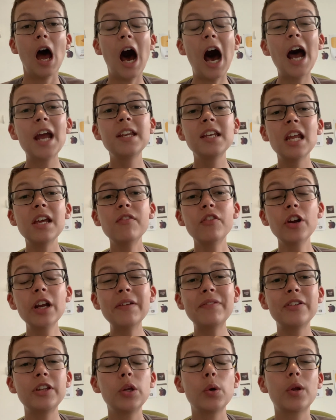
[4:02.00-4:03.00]
I never
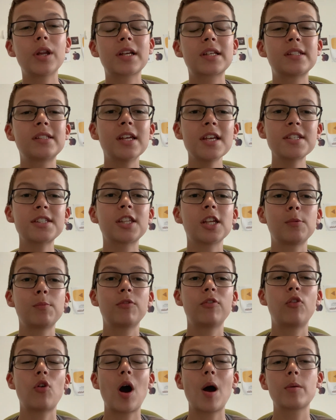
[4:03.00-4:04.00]
even knew it existed
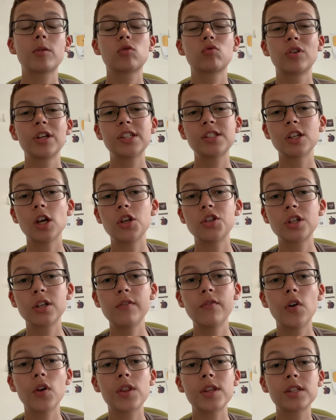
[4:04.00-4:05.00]
before I was researching
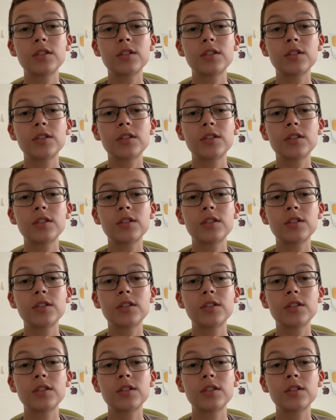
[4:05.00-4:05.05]
for this